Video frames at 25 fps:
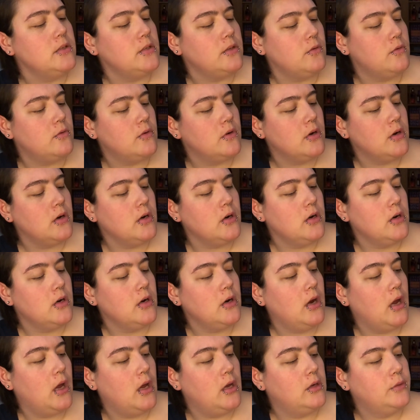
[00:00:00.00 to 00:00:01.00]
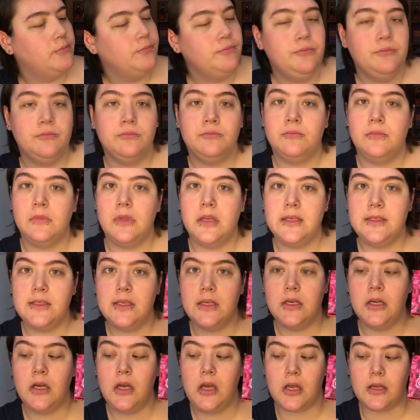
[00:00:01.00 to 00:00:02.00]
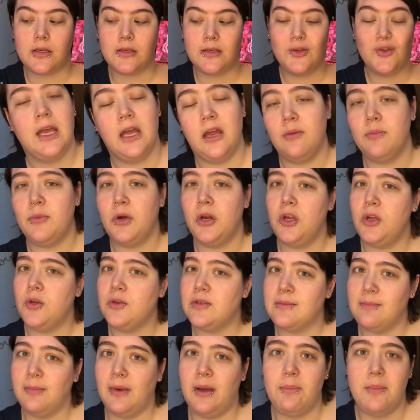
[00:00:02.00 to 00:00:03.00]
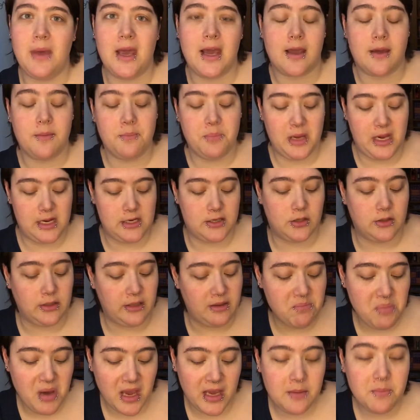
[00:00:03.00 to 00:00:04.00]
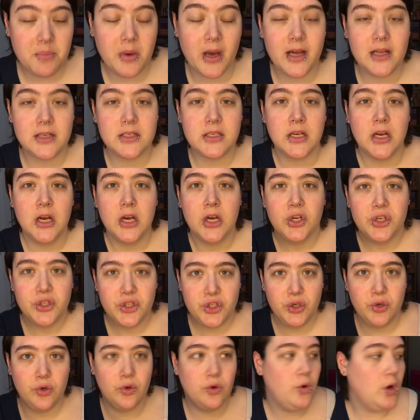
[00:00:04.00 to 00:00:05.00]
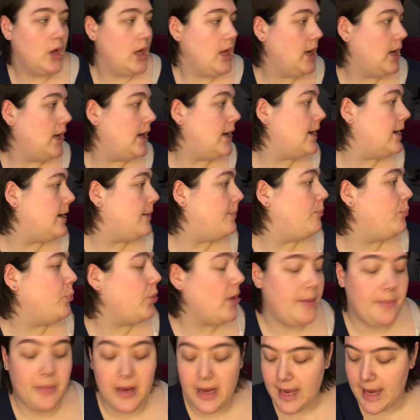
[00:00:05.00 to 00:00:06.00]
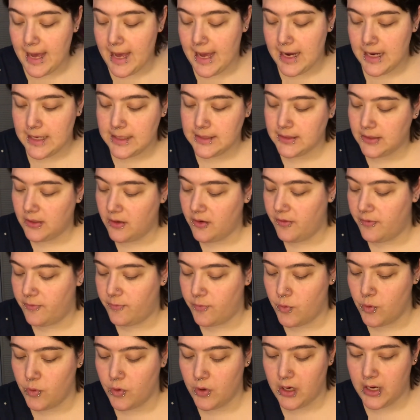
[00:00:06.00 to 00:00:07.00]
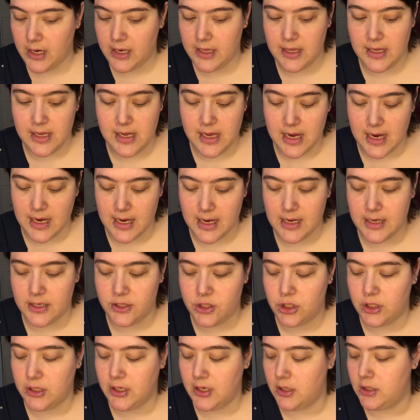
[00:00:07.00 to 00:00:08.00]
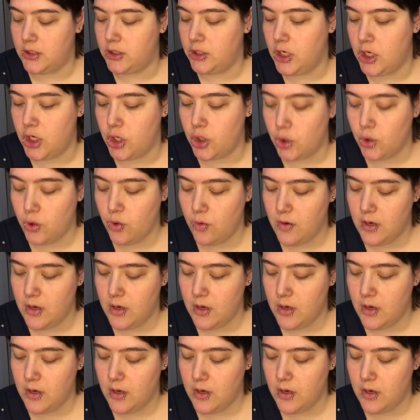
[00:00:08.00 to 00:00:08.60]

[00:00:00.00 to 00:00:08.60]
or is it not? I'm going to use my MAC Painterly Paint Pot to prep my eyes for the eyeshadow.